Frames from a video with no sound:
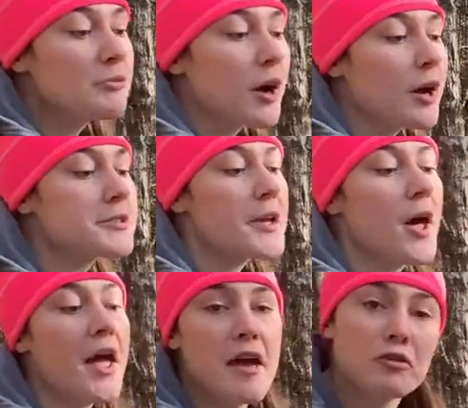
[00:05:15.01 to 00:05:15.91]
rocks
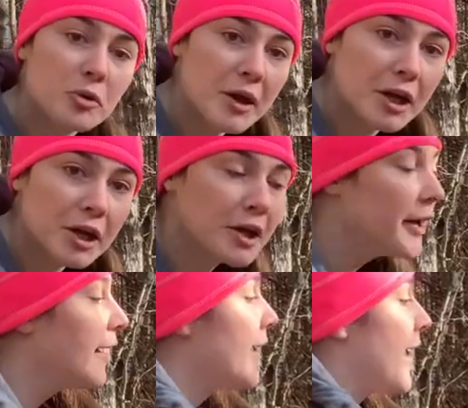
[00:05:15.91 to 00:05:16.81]
everywhere,
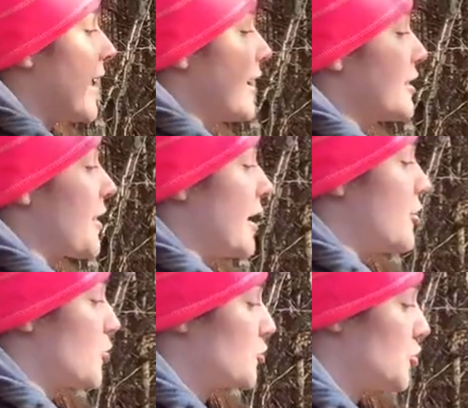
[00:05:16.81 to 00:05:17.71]
and they
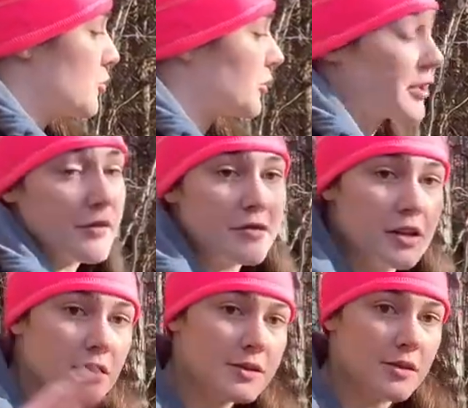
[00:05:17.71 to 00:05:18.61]
used to clear the
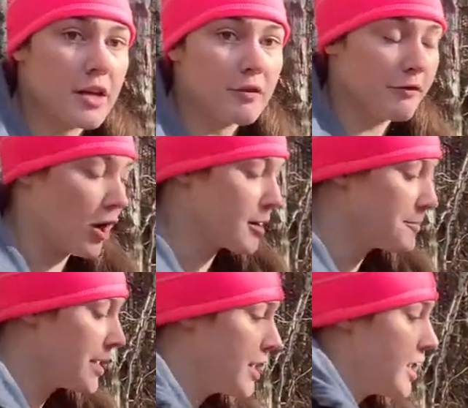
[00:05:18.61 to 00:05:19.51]
field so they could
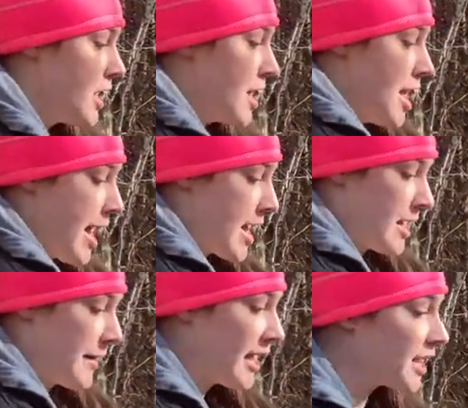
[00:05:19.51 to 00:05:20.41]
farm.
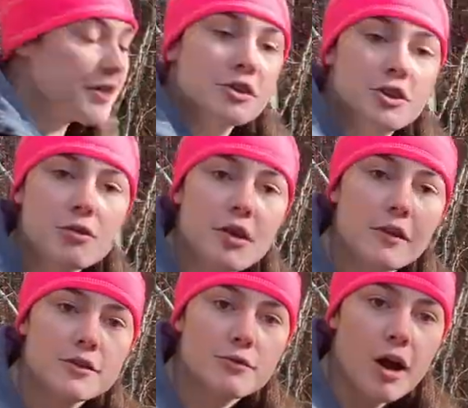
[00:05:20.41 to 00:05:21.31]
And they had nothing to do with
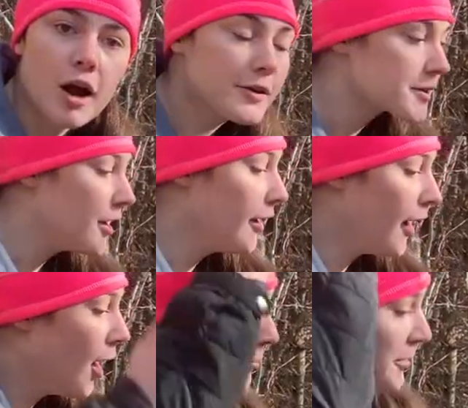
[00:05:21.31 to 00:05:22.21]
all these rocks,
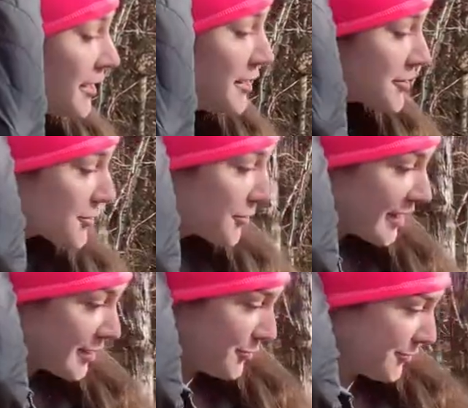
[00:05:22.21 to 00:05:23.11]
um, so
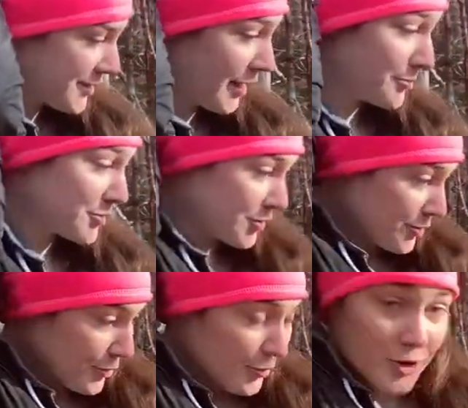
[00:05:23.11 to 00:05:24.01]
they used them
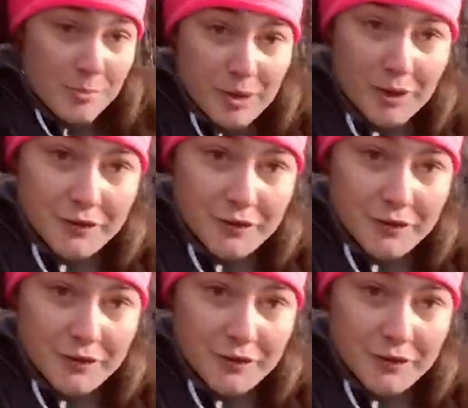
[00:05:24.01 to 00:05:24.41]
to build